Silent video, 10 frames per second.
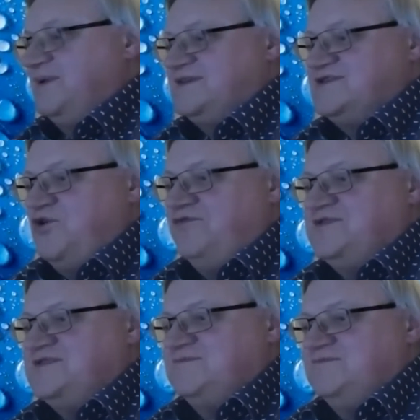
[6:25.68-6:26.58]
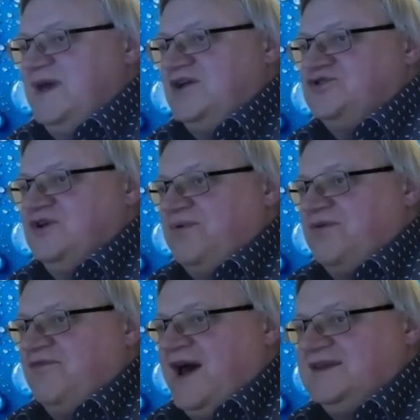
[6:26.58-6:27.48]
metasurface may actually
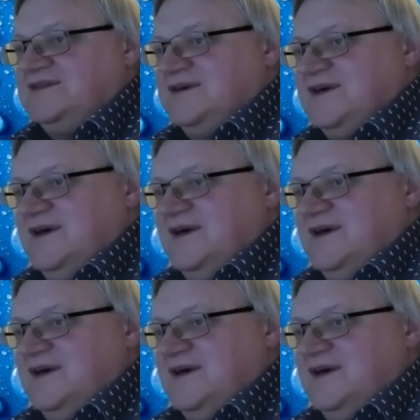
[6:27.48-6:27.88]
provide